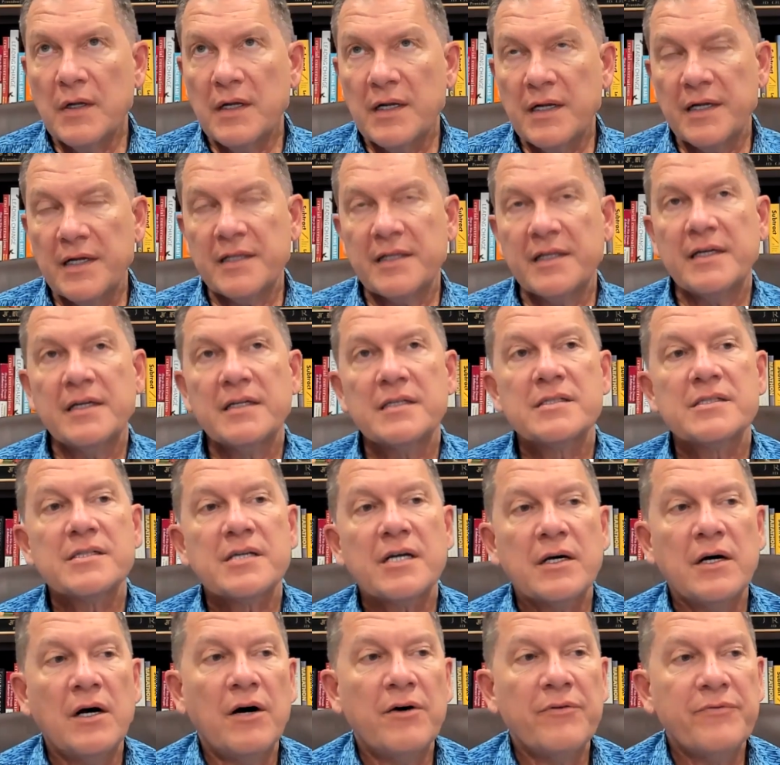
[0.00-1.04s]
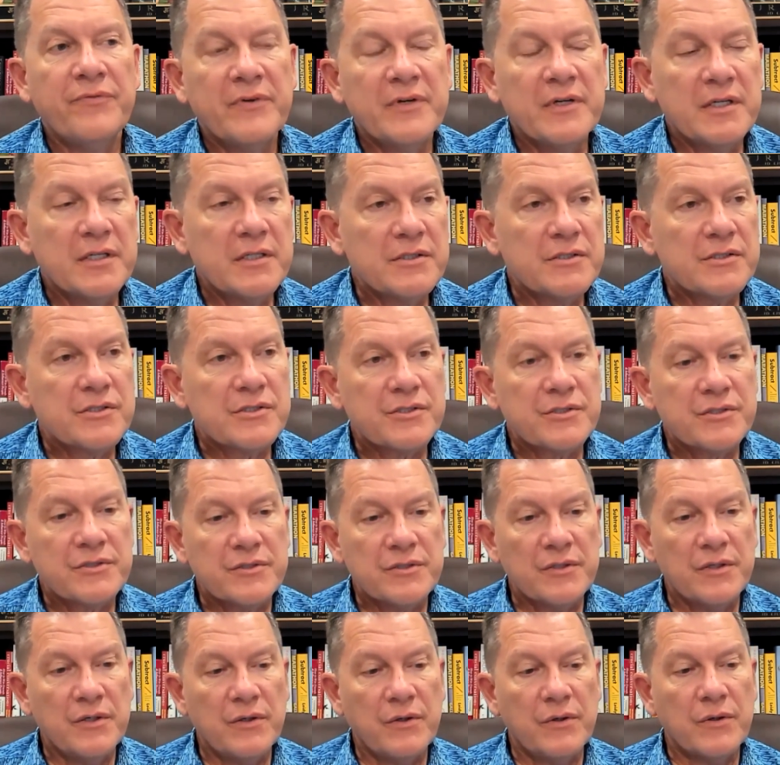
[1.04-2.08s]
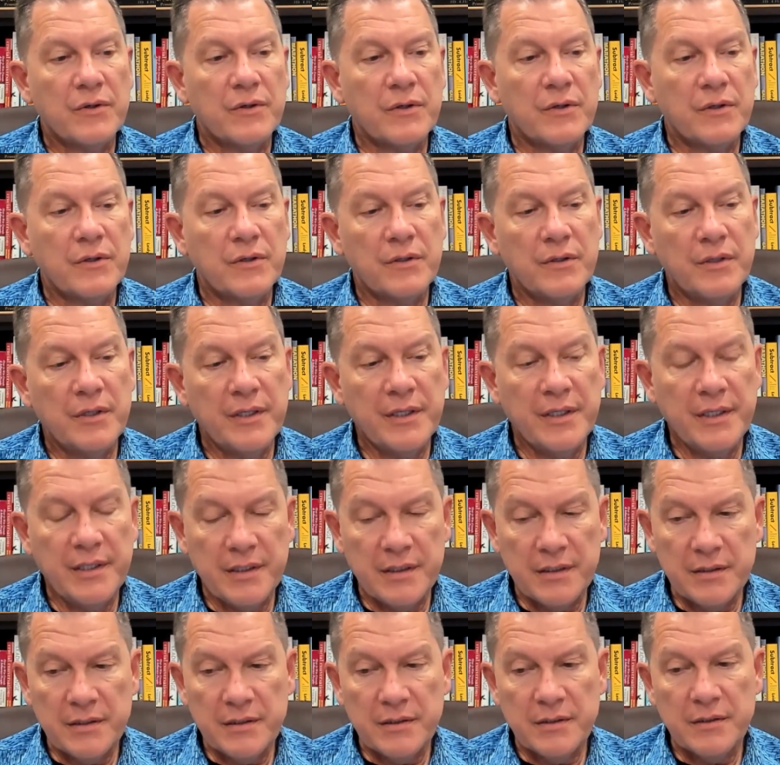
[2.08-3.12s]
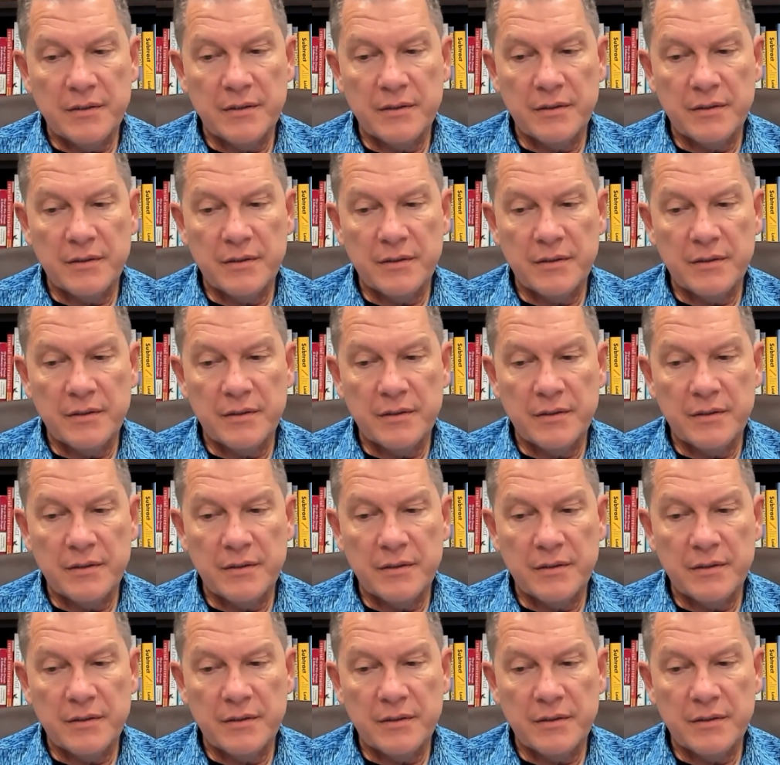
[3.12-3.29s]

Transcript: and I think it's a confidence or a